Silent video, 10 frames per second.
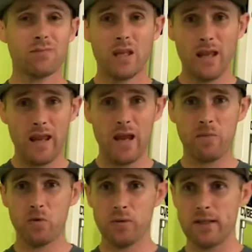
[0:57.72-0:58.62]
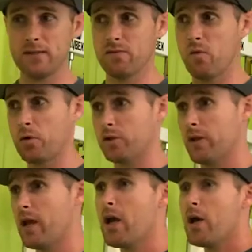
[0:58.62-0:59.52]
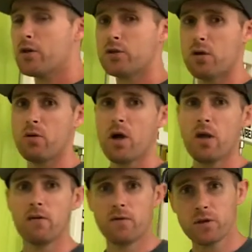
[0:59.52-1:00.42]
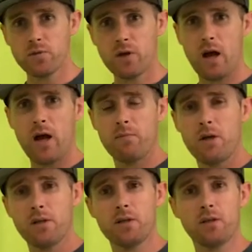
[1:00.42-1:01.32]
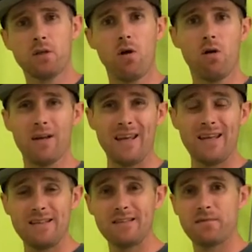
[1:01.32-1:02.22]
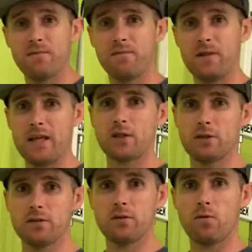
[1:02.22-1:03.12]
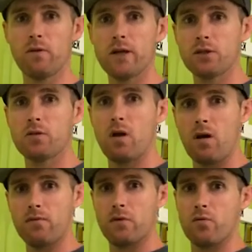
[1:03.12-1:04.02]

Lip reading: get hammered with these, unfortunately. So the first one I'm going to touch on is flexion. So flexion of the